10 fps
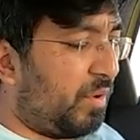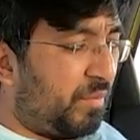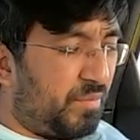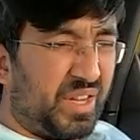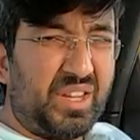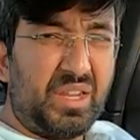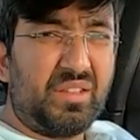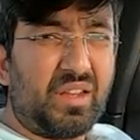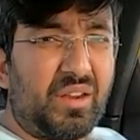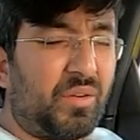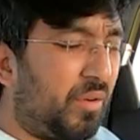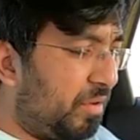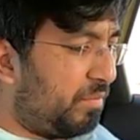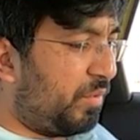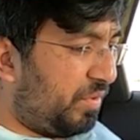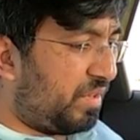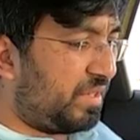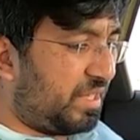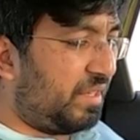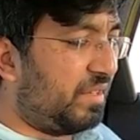All my knees are almost
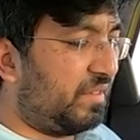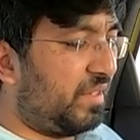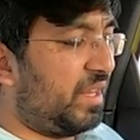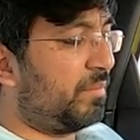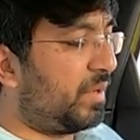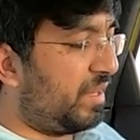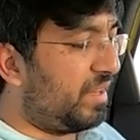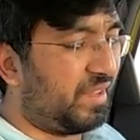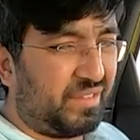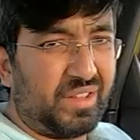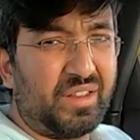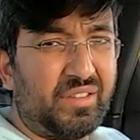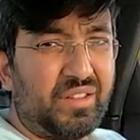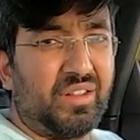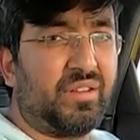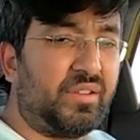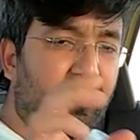touching the seat, but yes, there is still